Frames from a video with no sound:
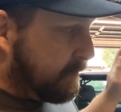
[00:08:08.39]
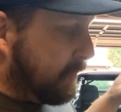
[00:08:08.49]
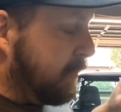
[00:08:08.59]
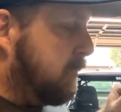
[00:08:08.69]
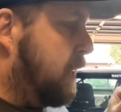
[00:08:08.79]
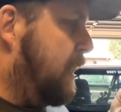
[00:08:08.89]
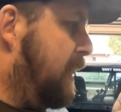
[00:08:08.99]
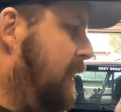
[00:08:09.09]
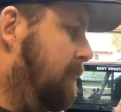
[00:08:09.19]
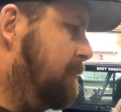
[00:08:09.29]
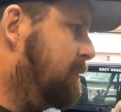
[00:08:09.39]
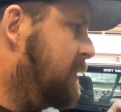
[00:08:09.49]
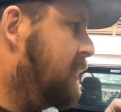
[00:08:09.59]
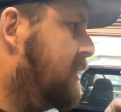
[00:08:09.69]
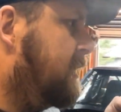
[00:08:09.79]
So
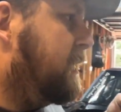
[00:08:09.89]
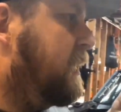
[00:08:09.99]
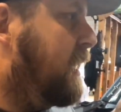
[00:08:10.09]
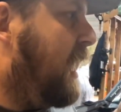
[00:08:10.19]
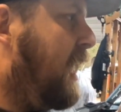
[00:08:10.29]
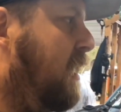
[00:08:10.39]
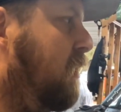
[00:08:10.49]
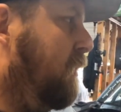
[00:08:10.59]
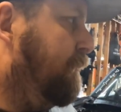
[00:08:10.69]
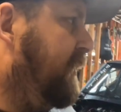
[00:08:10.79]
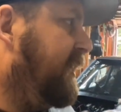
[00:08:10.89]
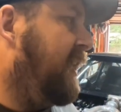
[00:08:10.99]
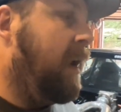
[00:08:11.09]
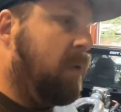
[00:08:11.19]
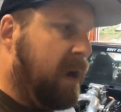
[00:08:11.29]
I'll figure
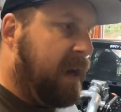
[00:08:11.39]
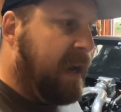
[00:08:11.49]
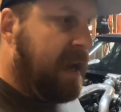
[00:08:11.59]
out what